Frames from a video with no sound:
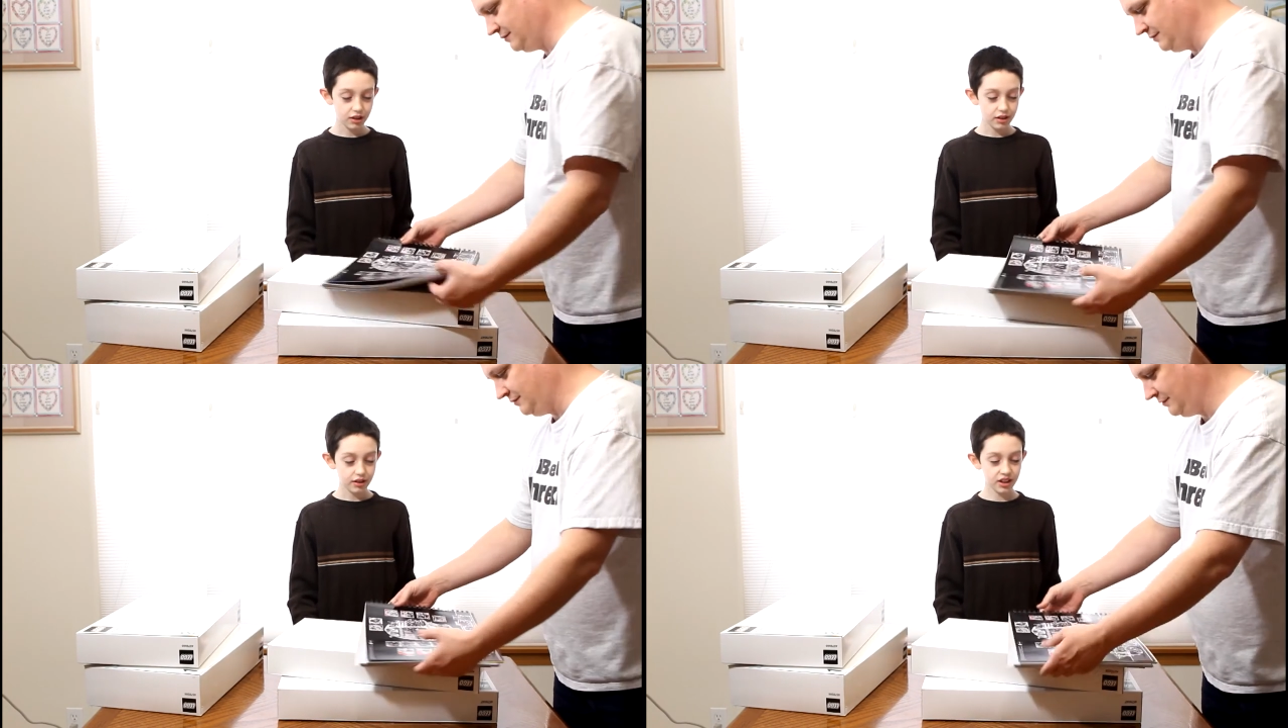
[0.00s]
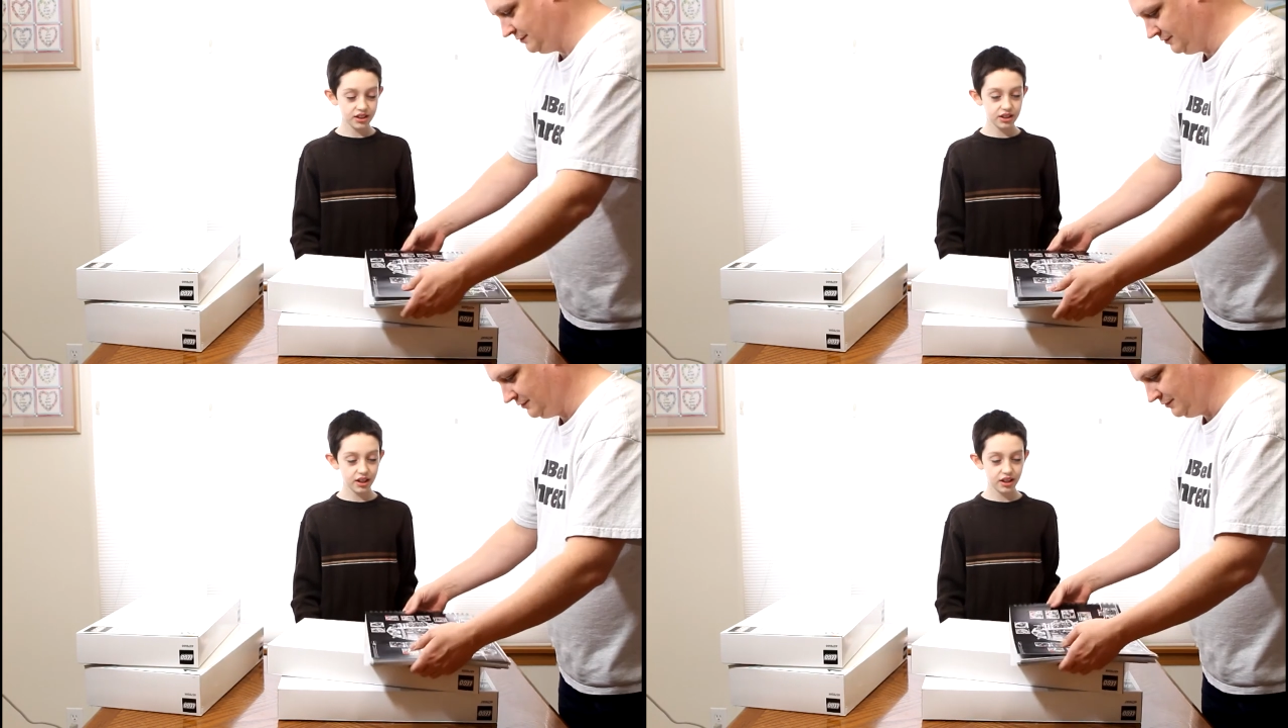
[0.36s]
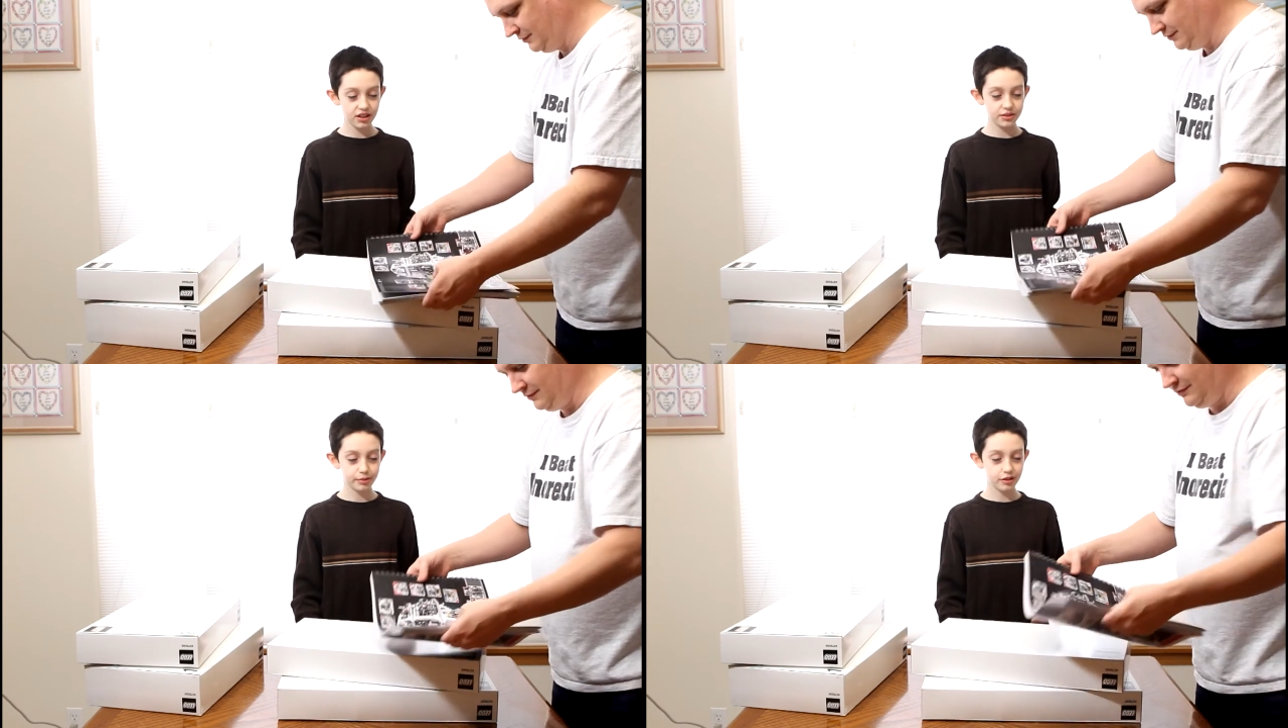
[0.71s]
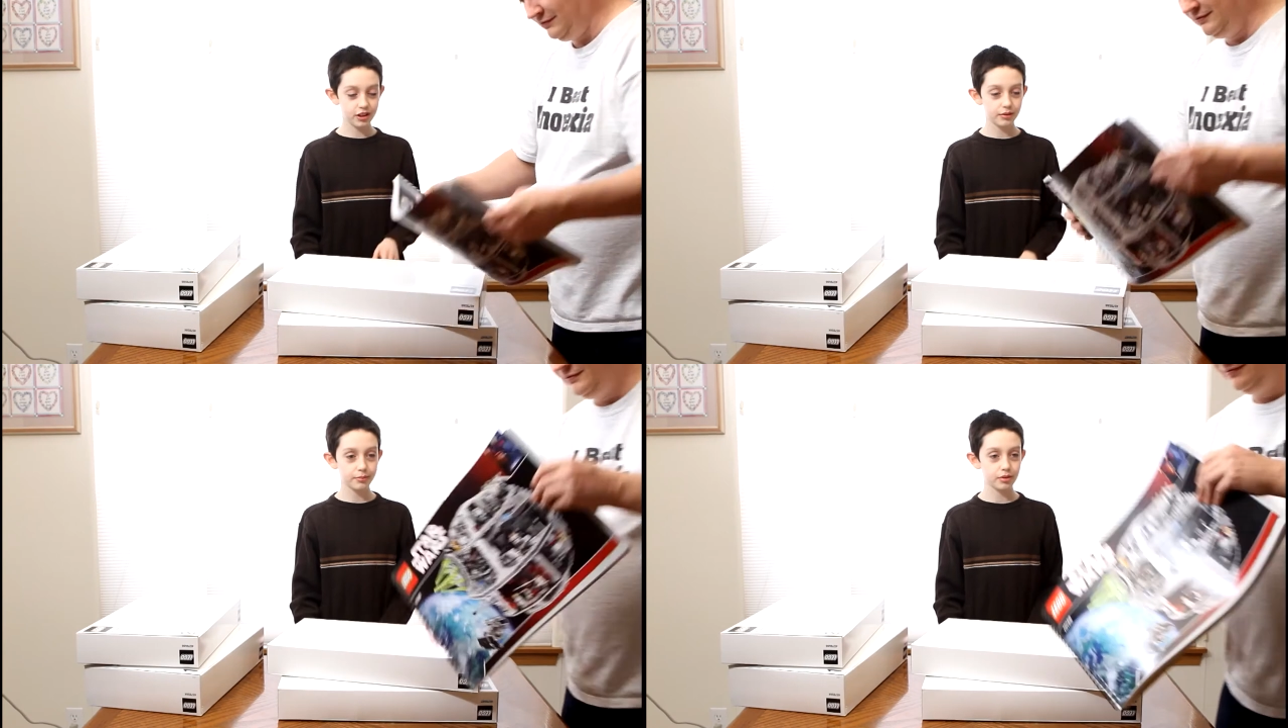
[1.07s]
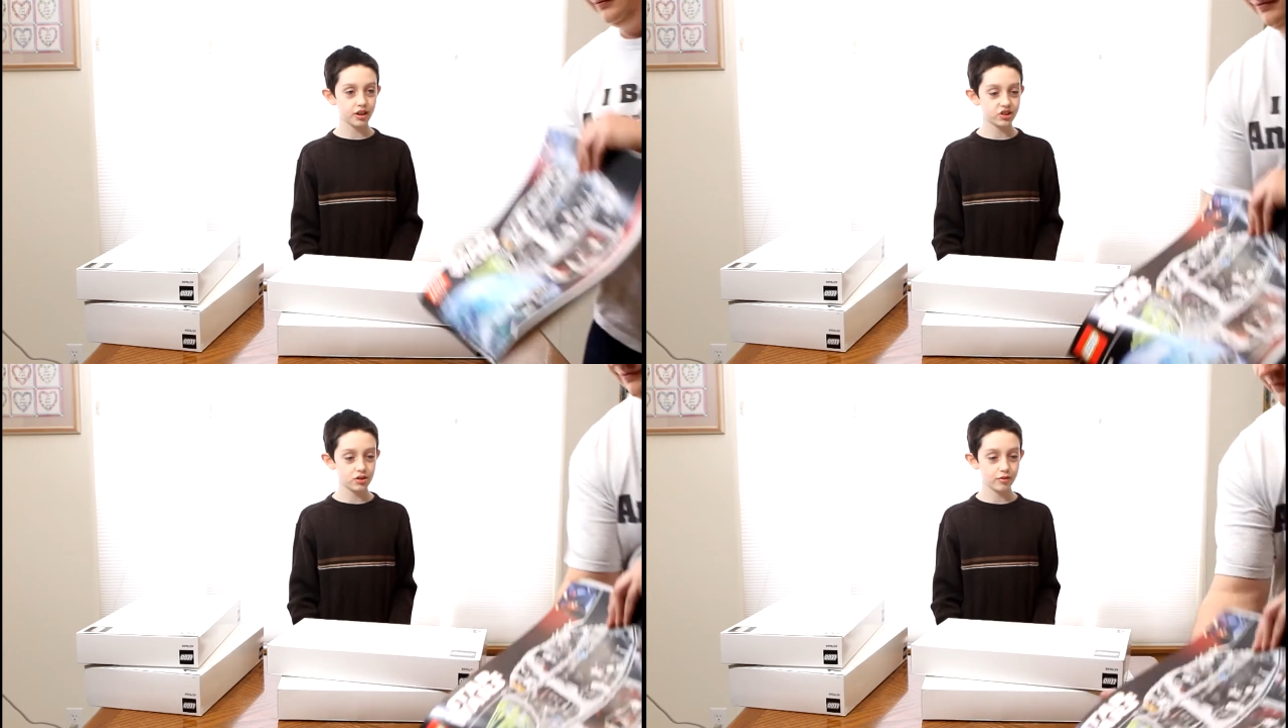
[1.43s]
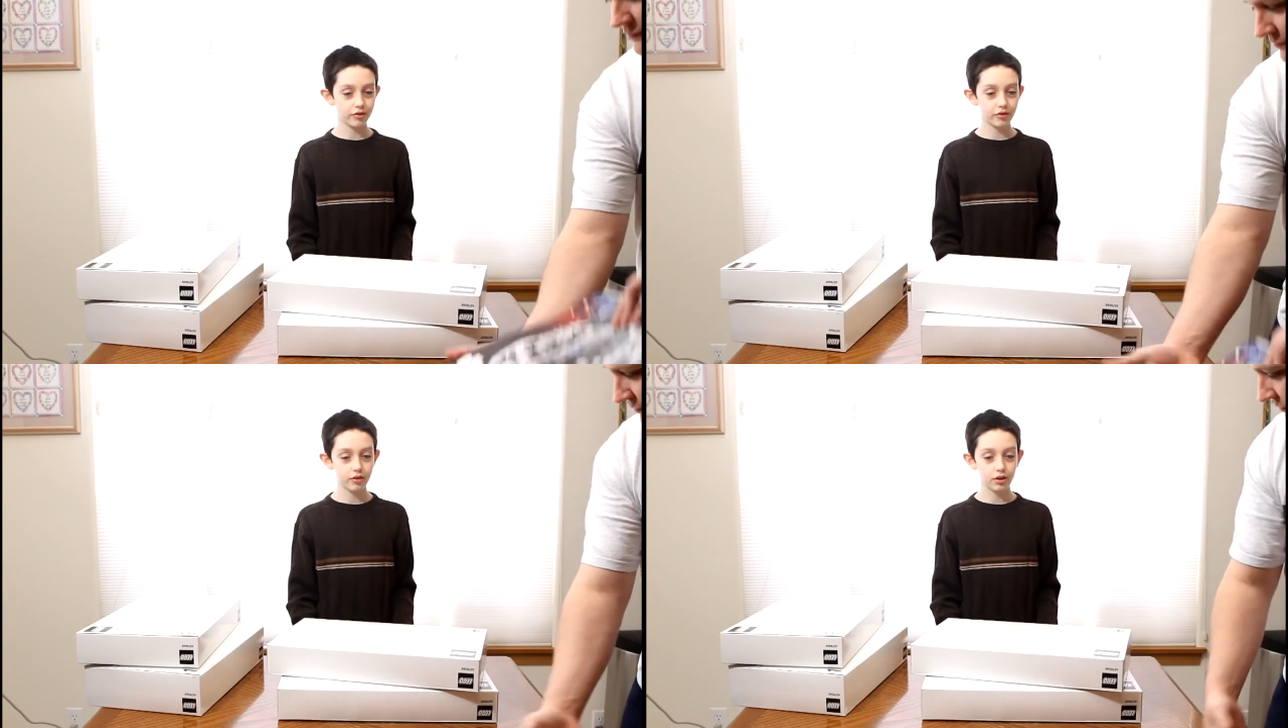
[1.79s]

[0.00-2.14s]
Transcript: This thing is pretty impressive.